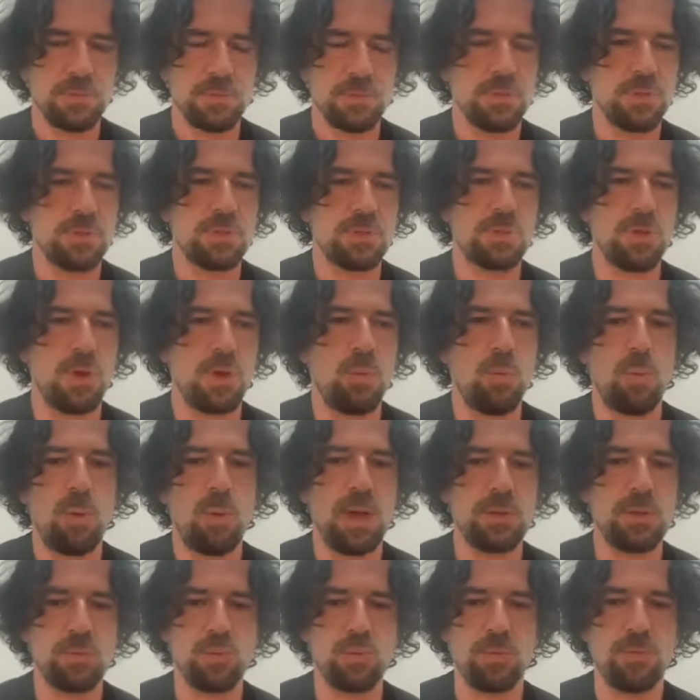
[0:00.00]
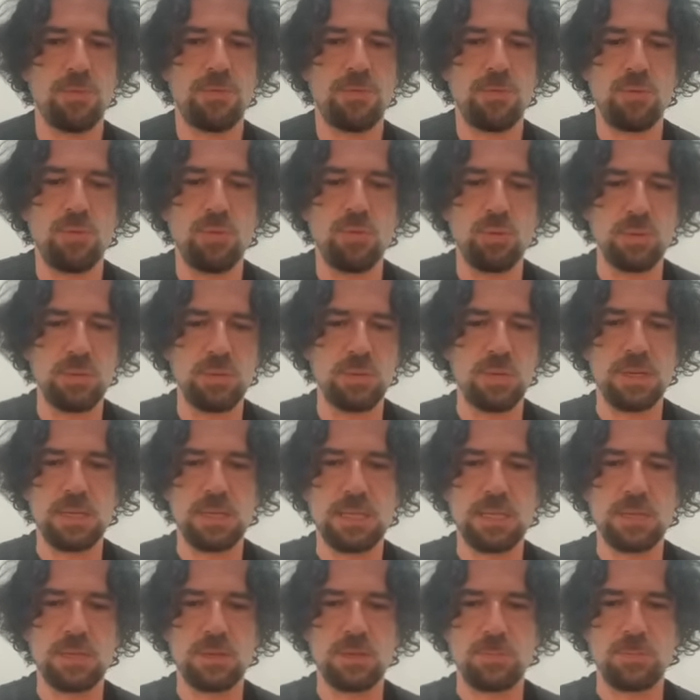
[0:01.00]
So why to flood
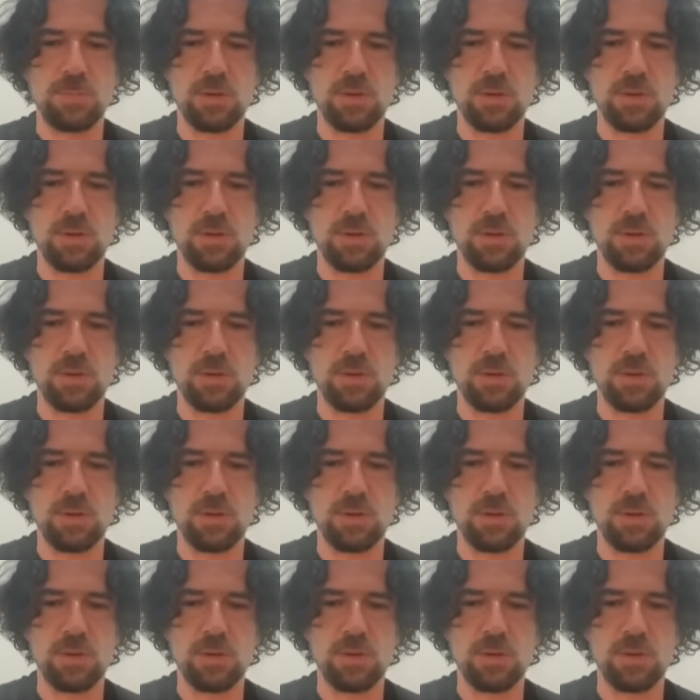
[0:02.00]
it?